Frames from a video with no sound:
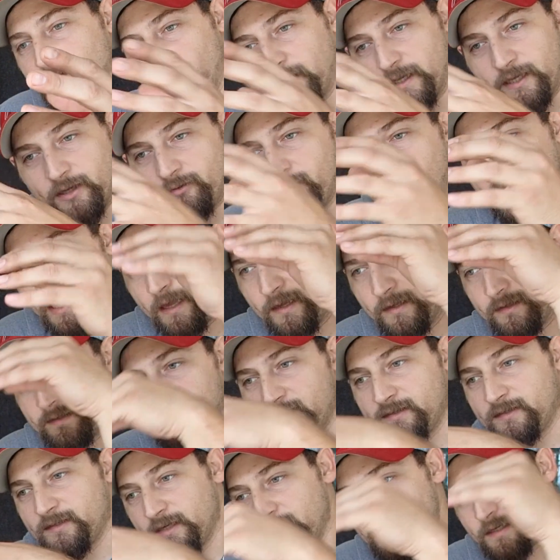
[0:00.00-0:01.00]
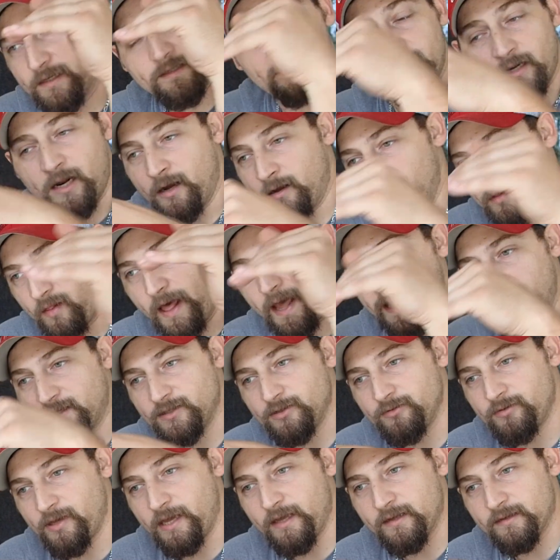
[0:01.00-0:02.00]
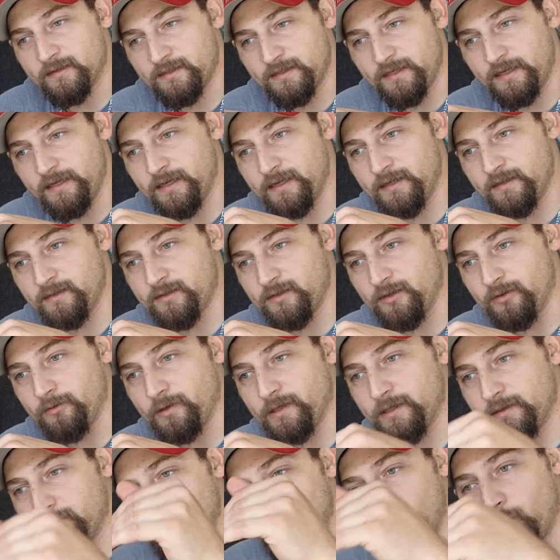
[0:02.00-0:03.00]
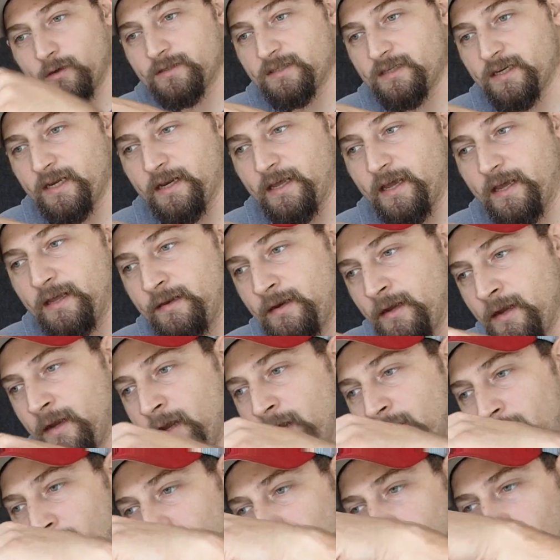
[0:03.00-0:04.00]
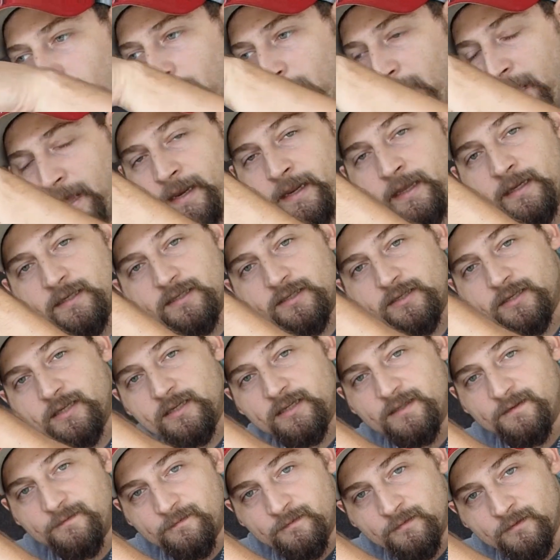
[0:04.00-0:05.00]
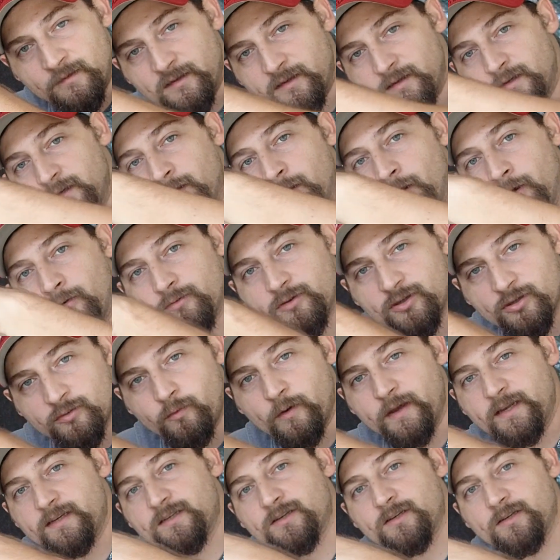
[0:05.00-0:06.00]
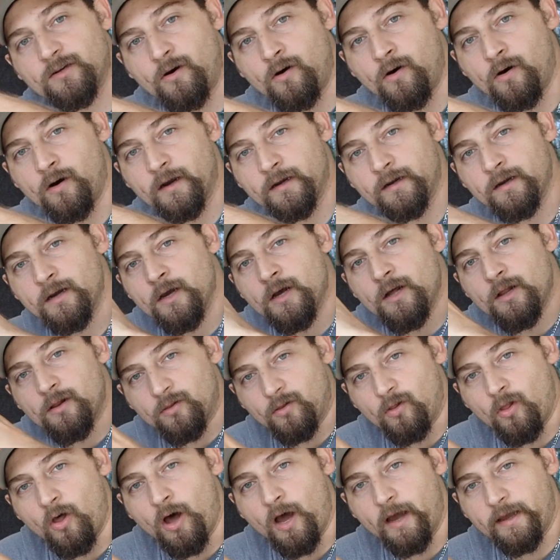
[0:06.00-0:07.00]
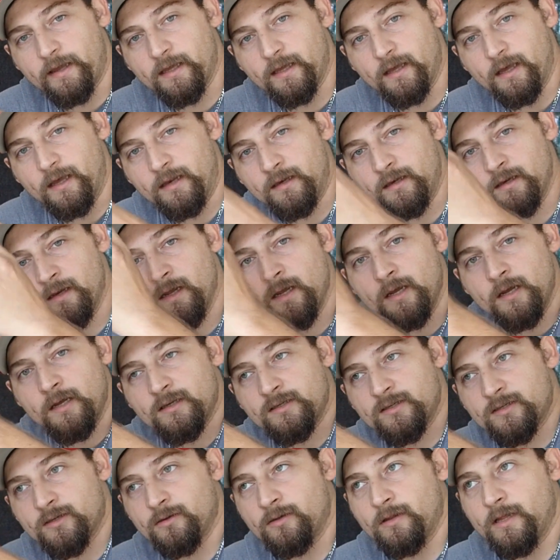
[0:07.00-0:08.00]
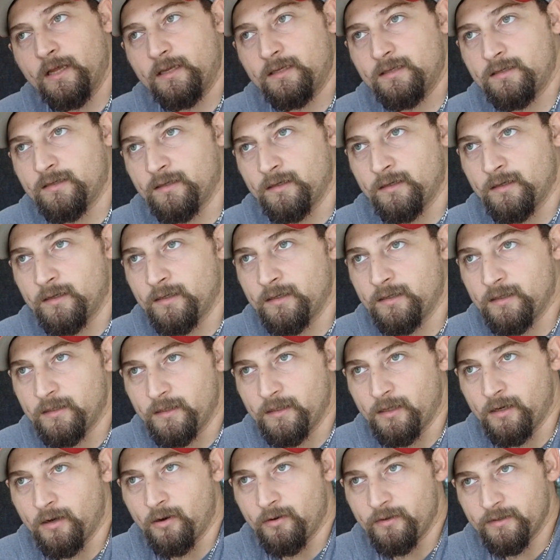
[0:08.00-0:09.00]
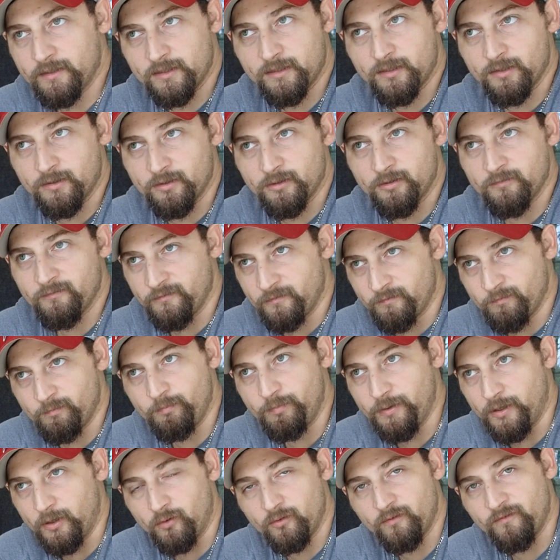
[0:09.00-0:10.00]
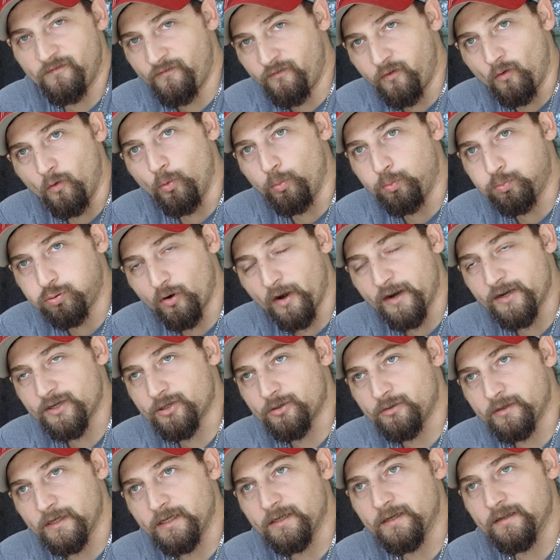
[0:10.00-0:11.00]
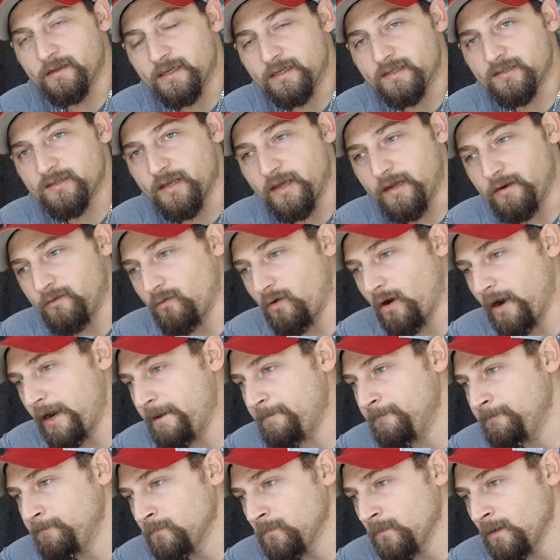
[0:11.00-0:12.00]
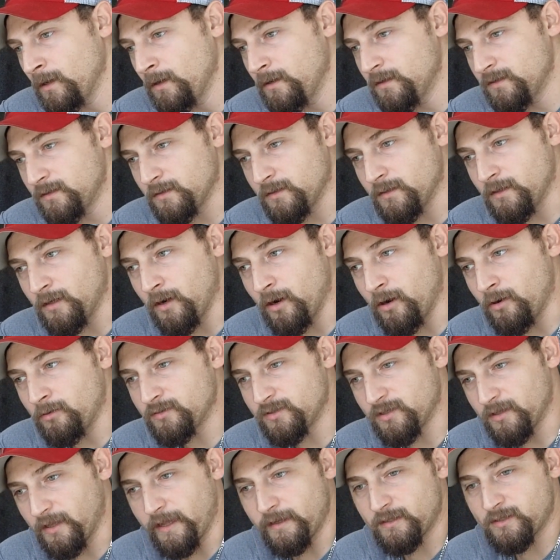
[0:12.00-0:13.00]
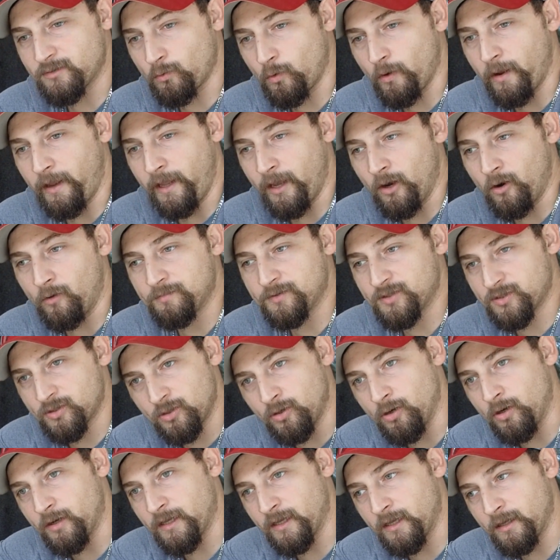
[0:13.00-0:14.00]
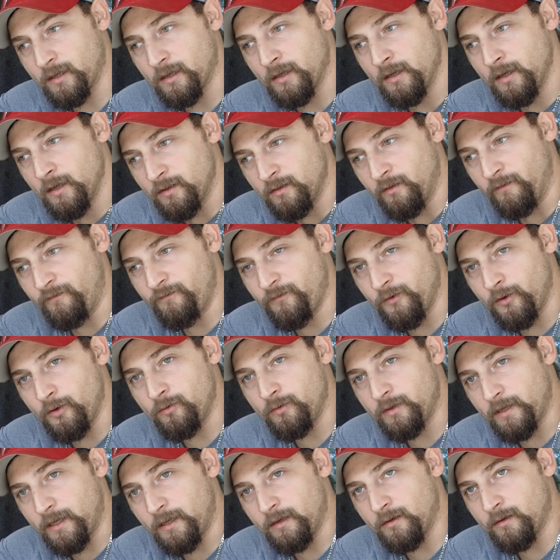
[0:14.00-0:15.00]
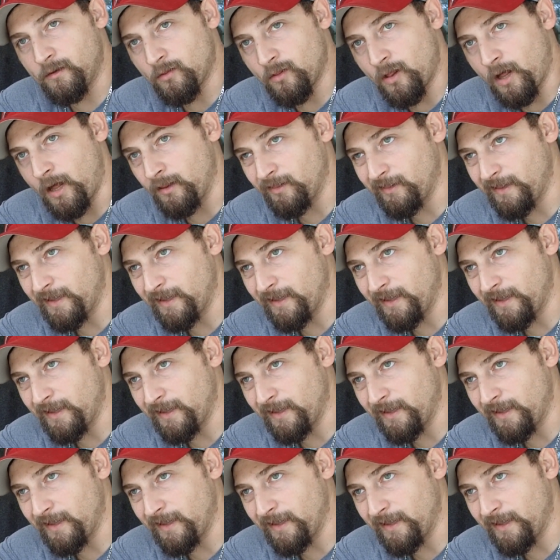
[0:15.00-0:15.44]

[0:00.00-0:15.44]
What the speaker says: like you can't see, it's not glass, you can't see into it, what's in it. And it's this, twist on lock-in so that, as you build full pressure into this thing, right? So that's what helps cook the food in a lot